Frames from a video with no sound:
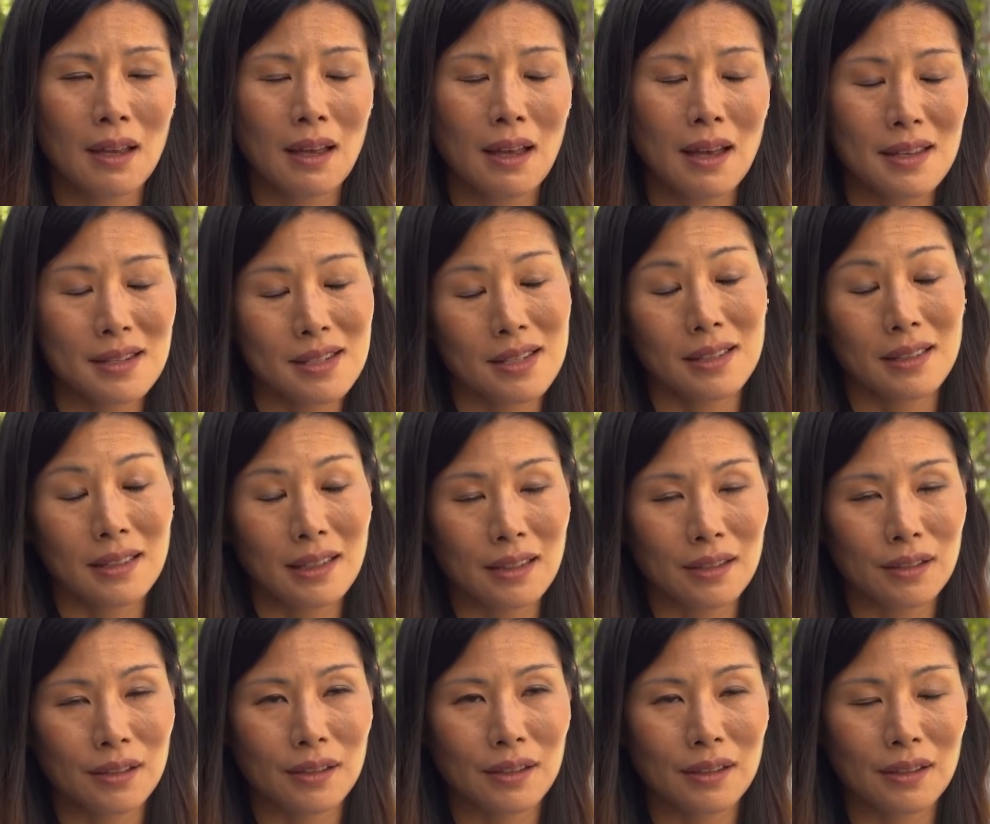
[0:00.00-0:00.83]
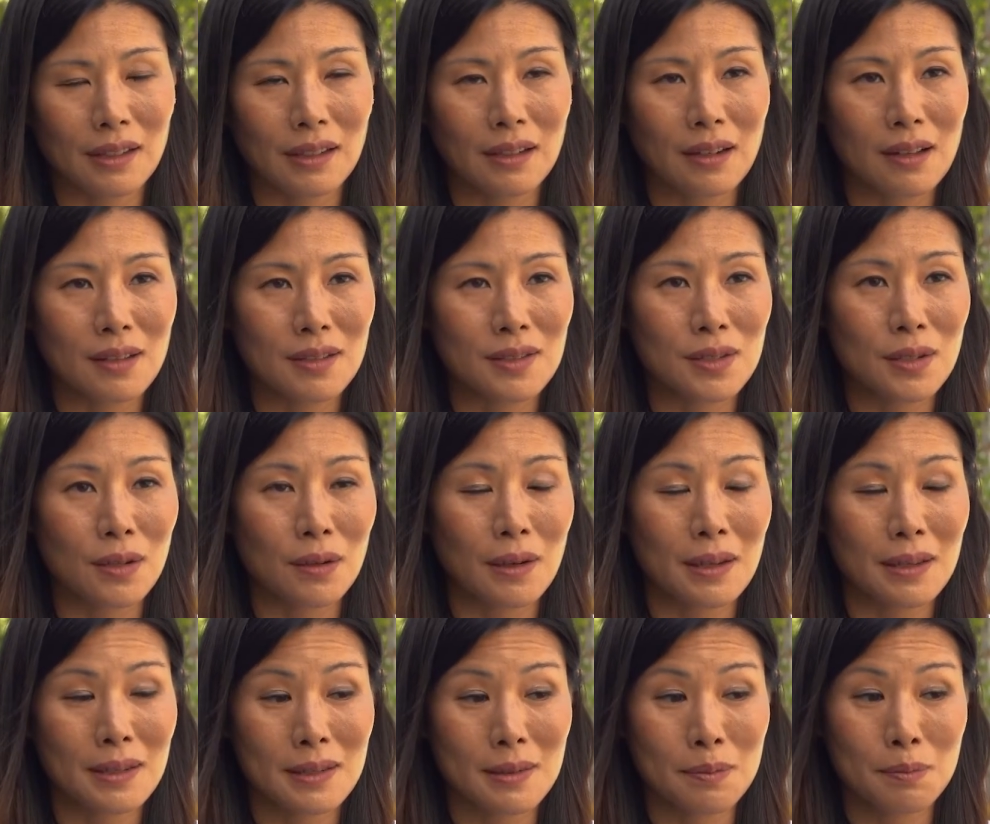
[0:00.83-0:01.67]
as a leader and also
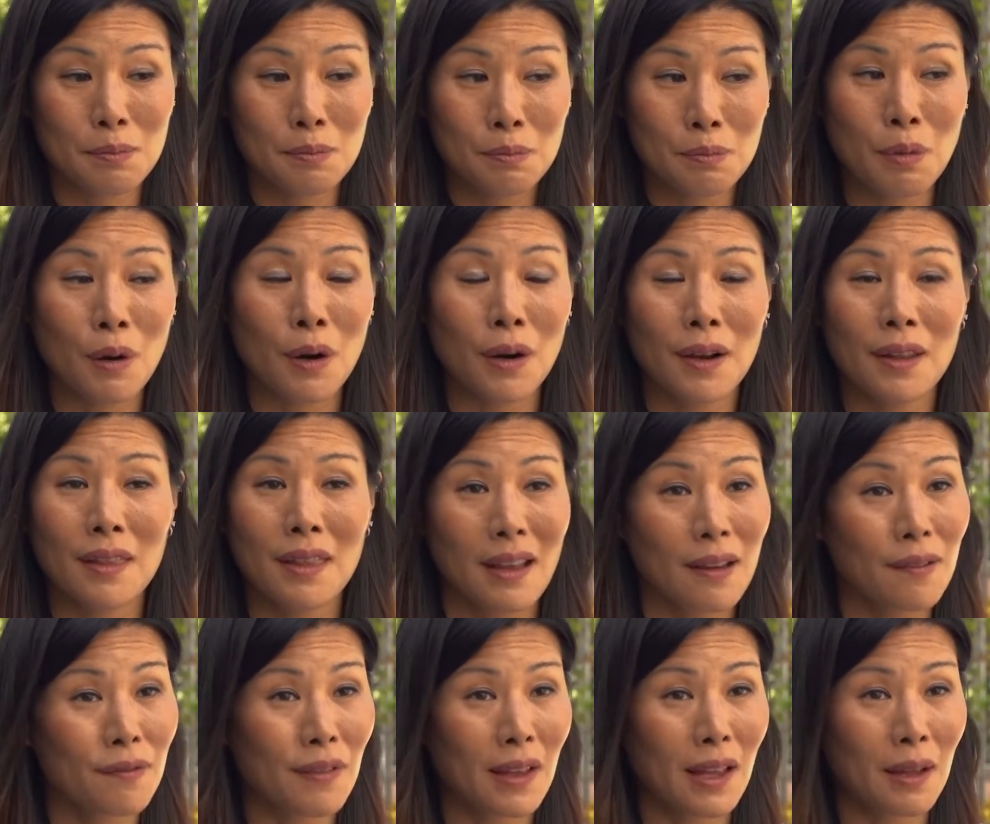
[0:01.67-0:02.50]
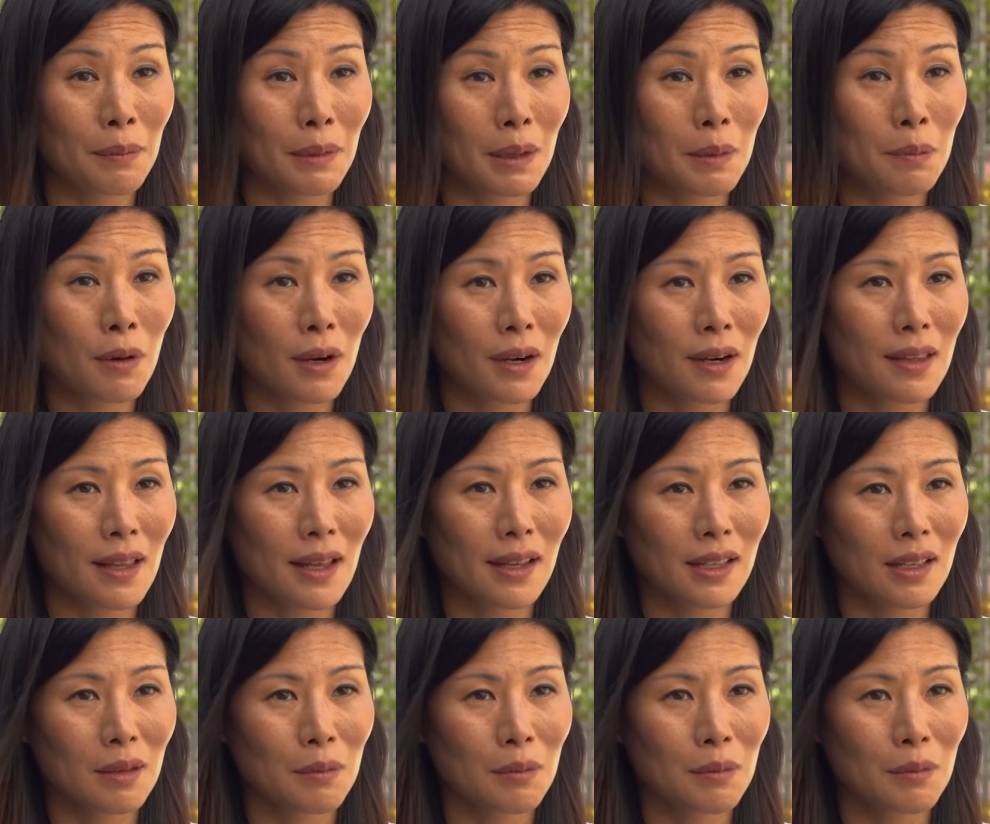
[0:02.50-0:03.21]
as part of that family, part of that